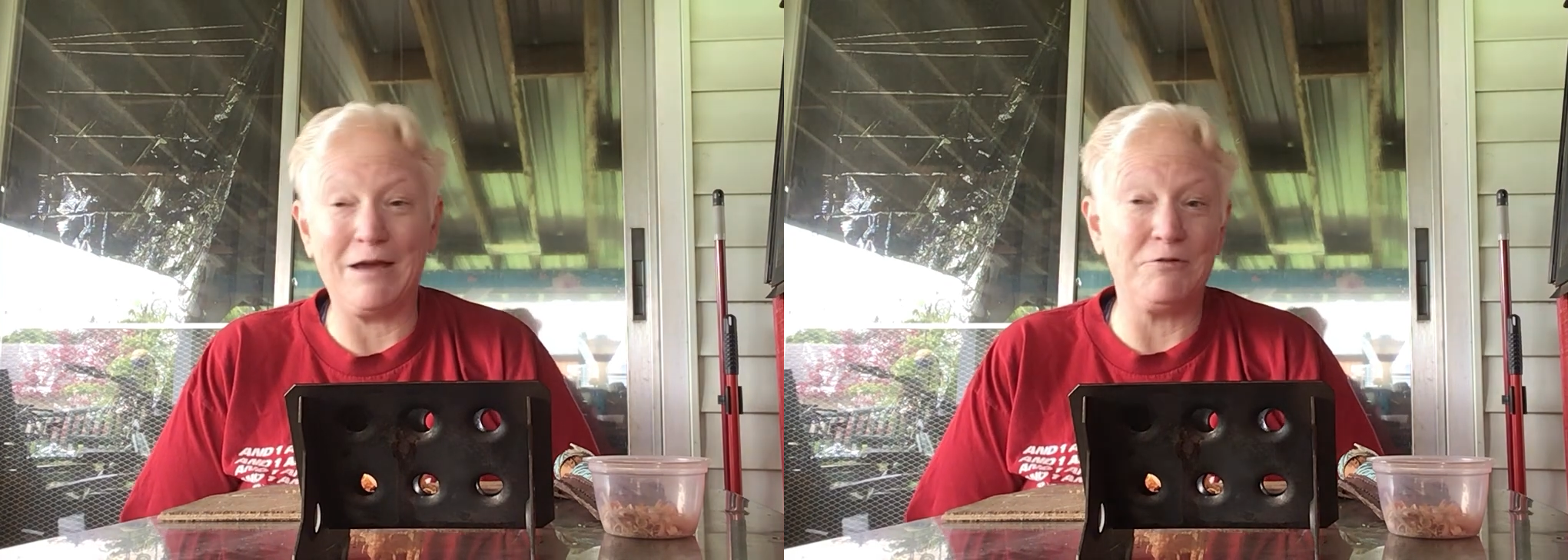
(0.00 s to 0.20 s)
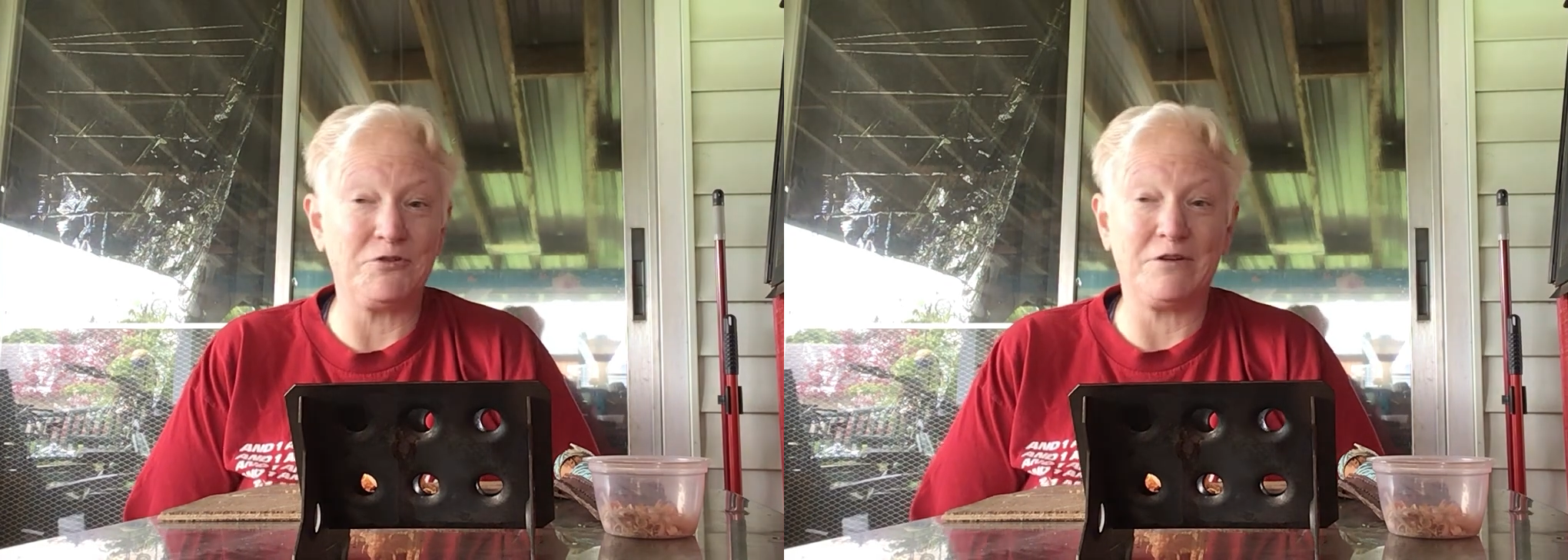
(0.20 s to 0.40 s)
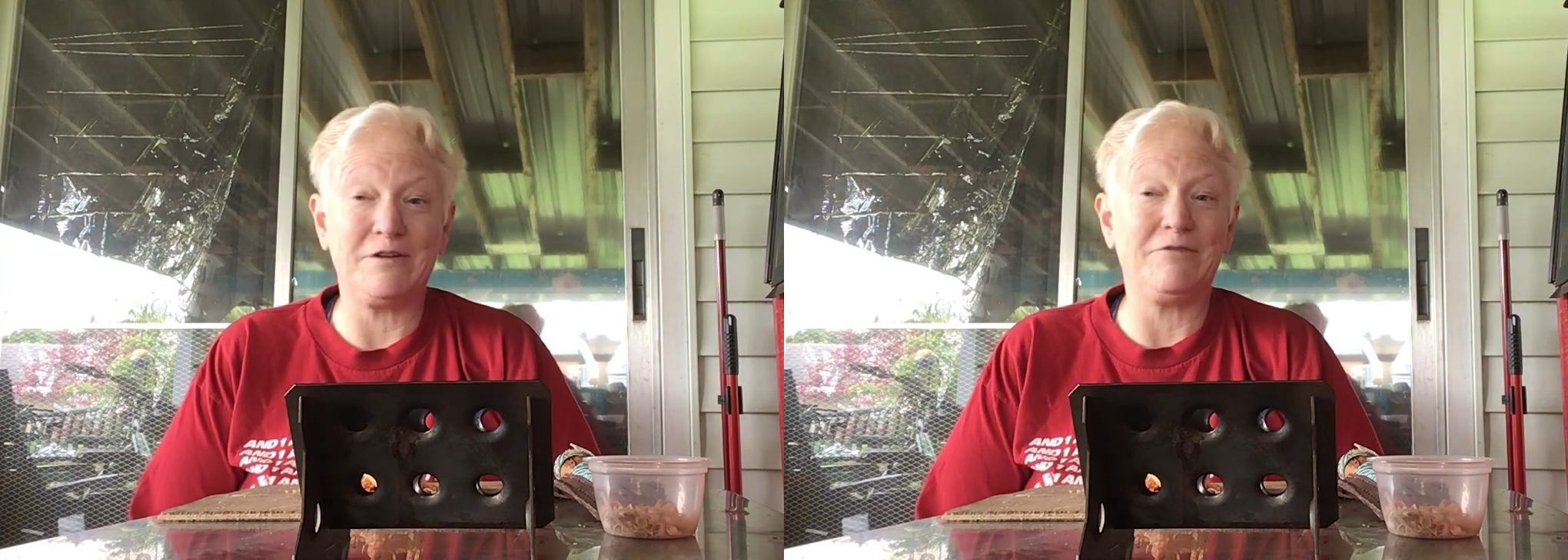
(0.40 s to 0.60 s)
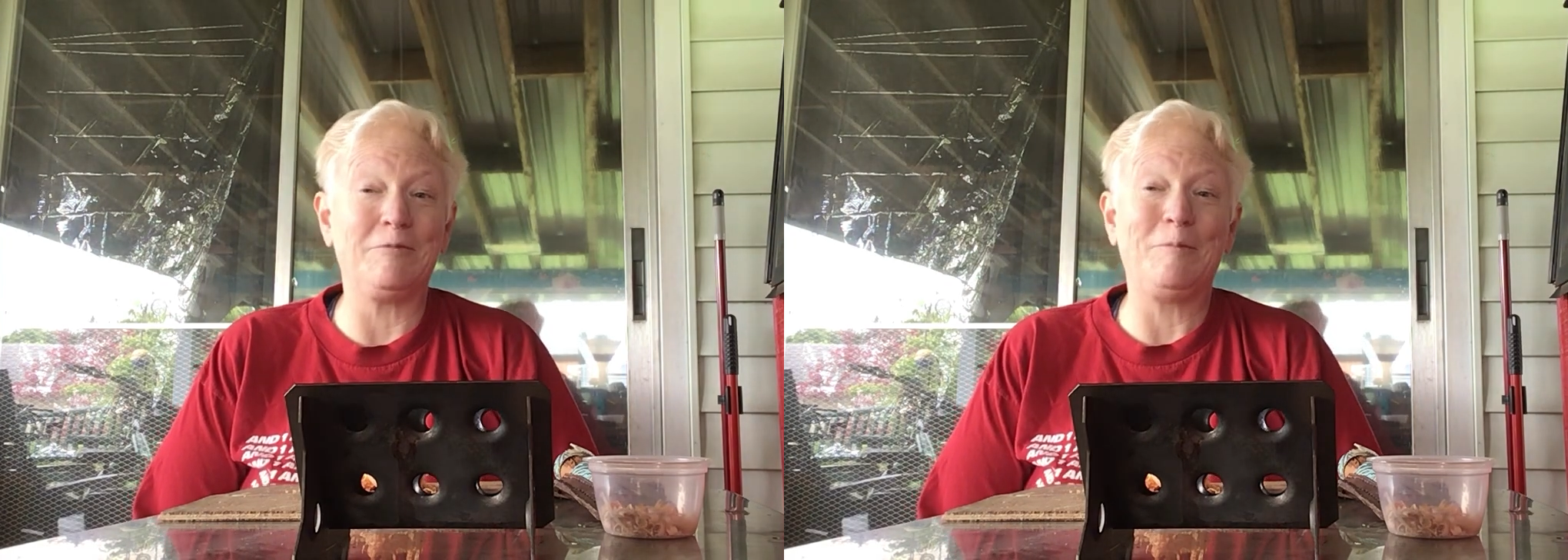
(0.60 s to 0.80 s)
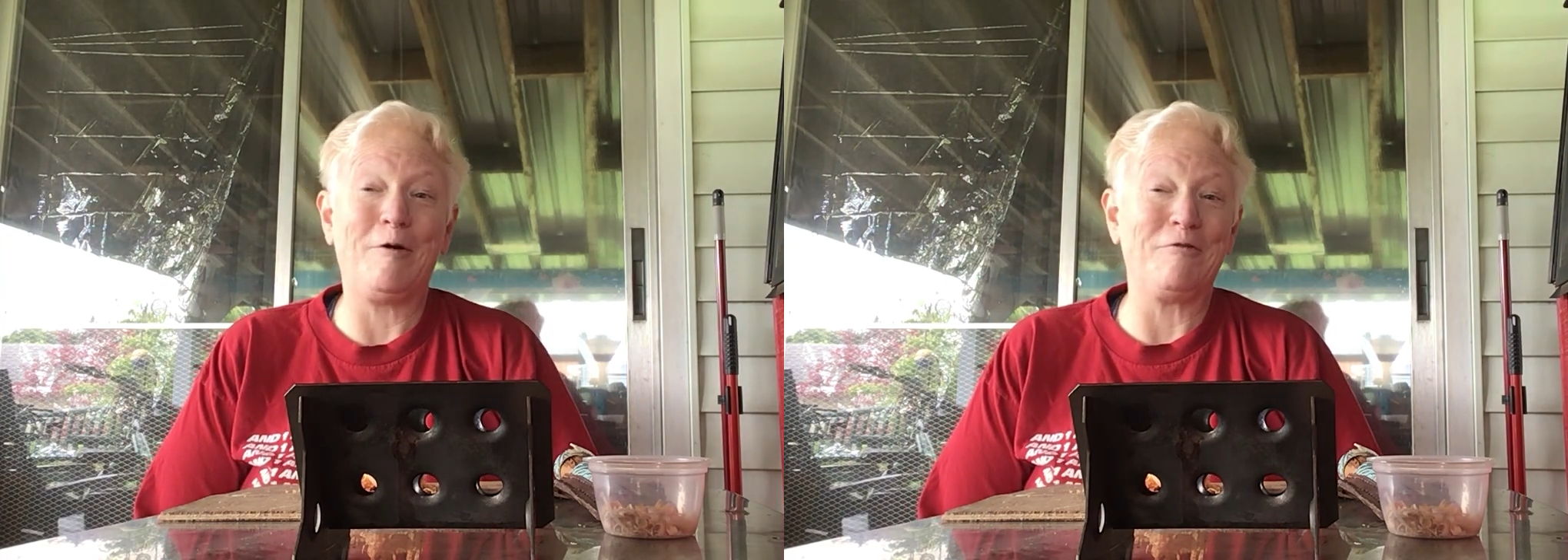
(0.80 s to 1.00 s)
I was on a
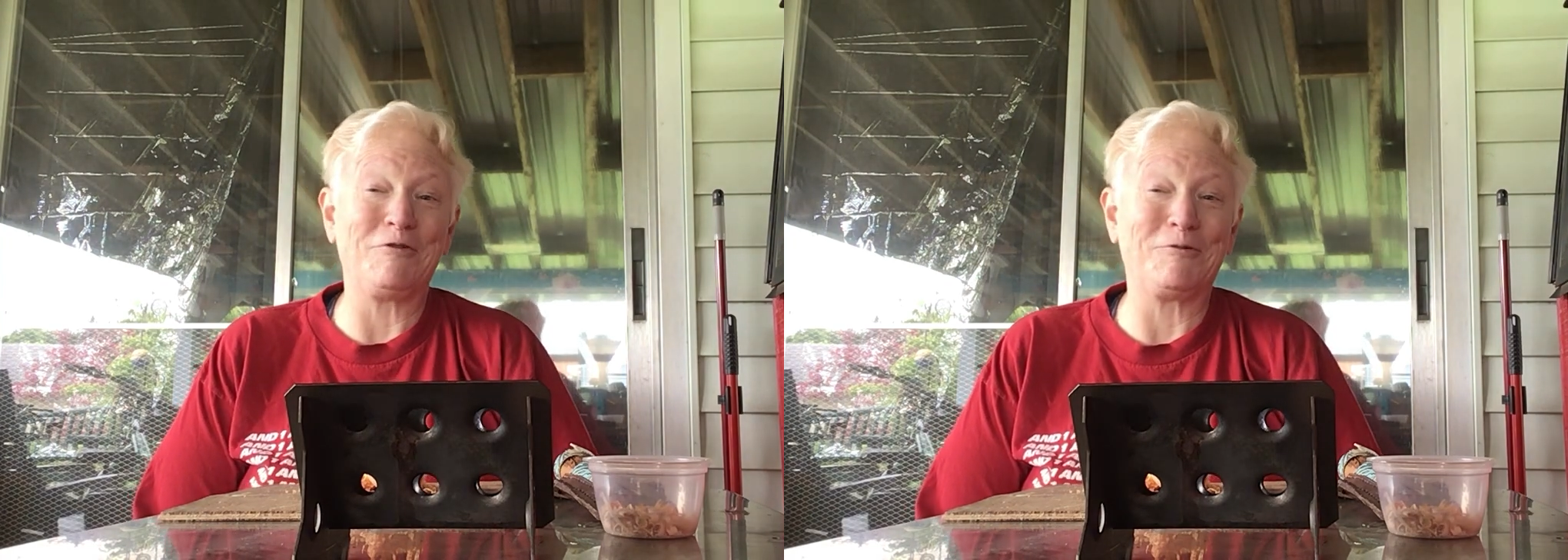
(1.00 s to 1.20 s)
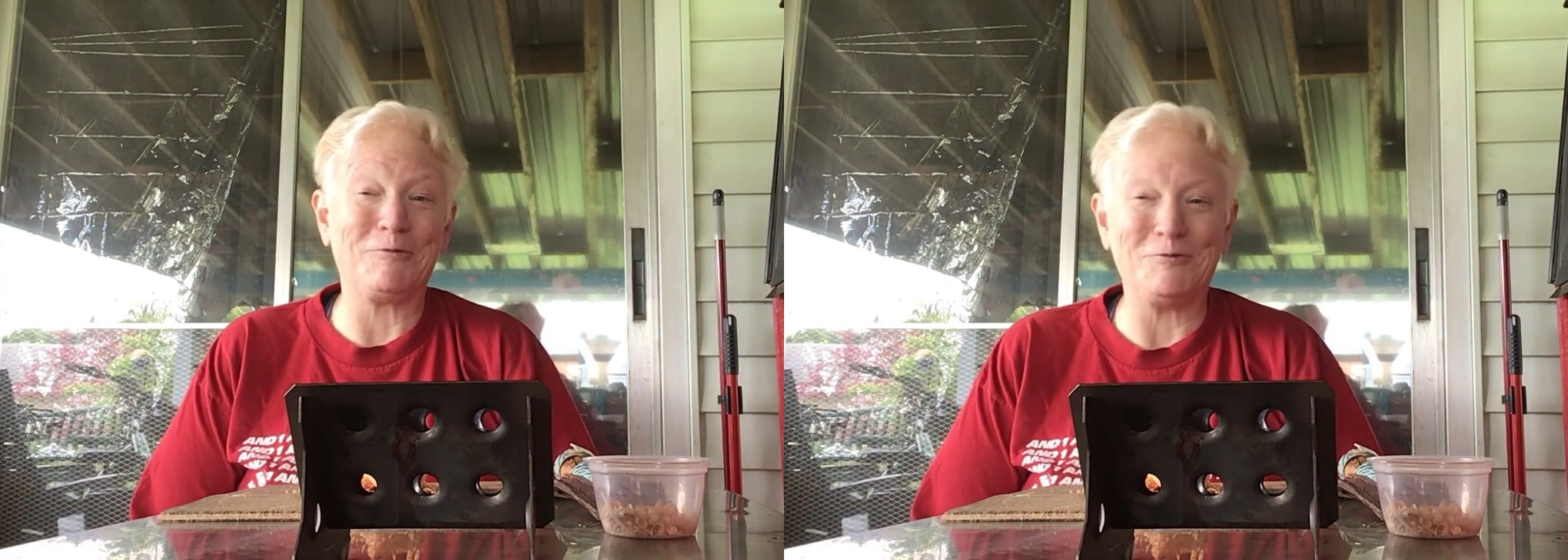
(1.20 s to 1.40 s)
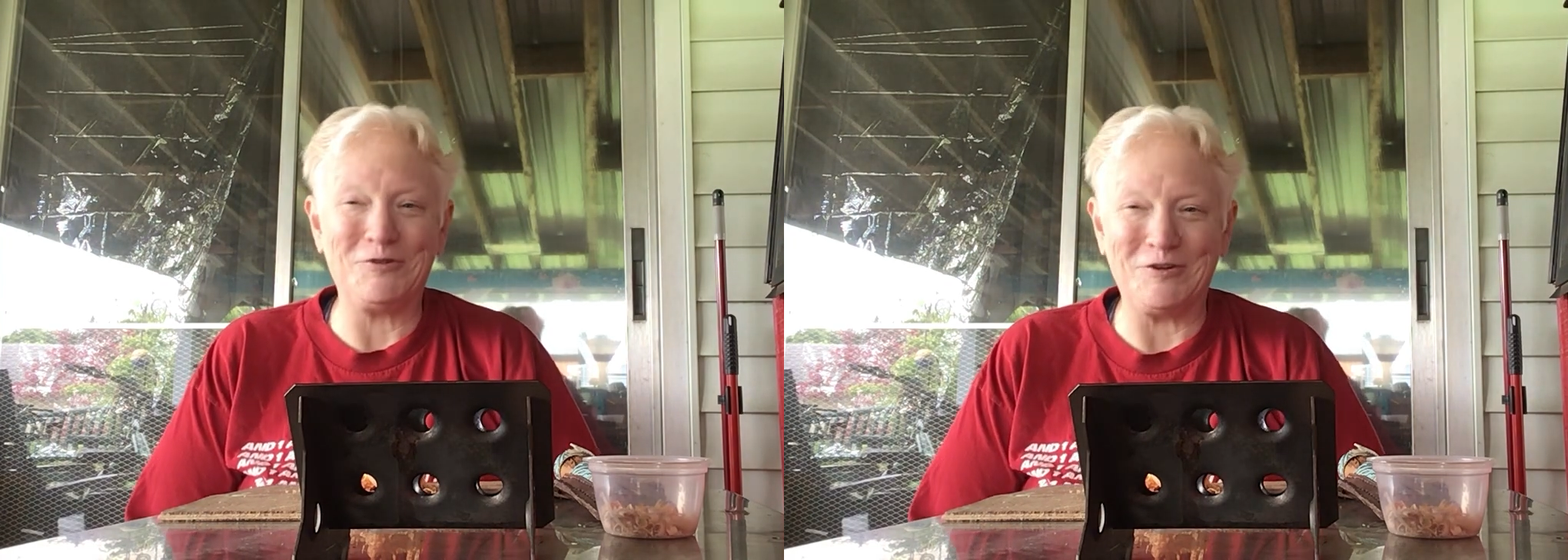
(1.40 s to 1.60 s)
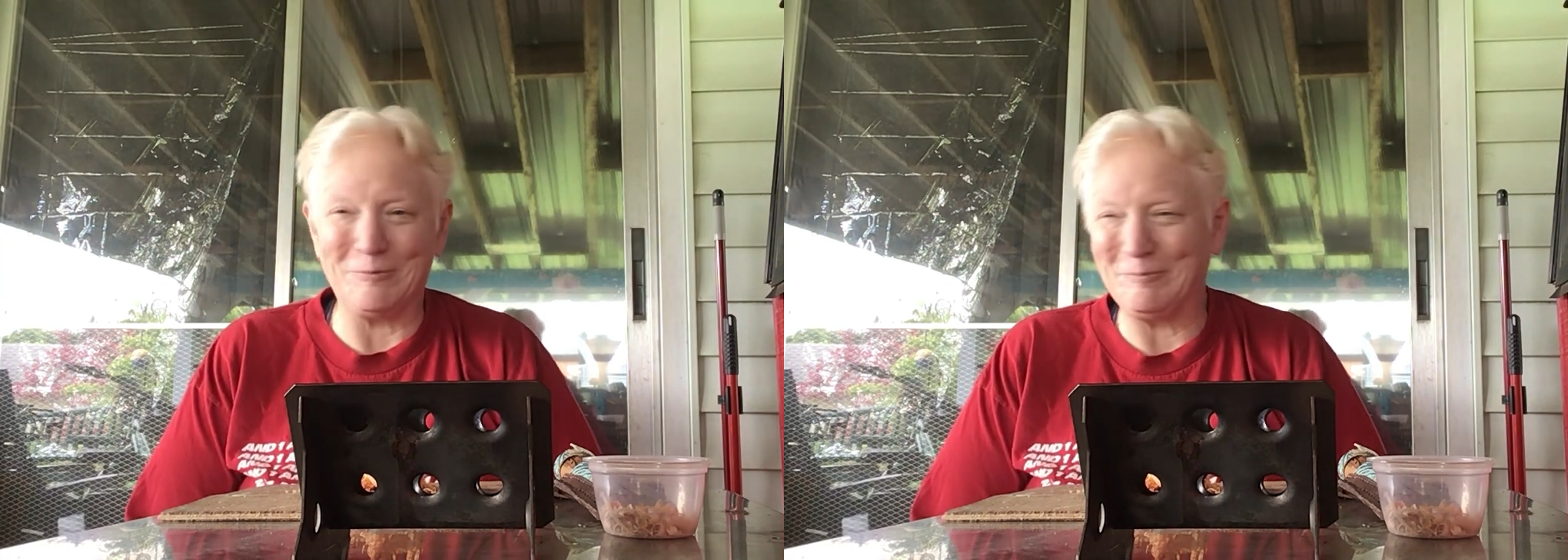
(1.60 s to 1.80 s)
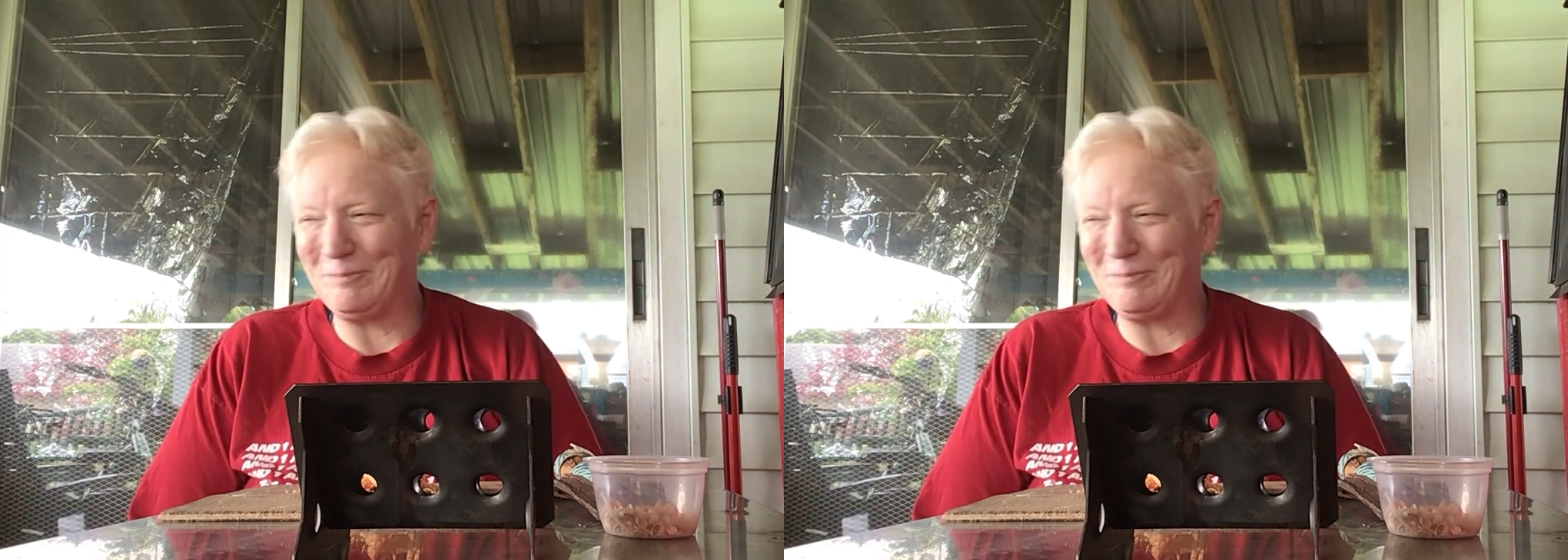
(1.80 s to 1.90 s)
different part of a cruise ship.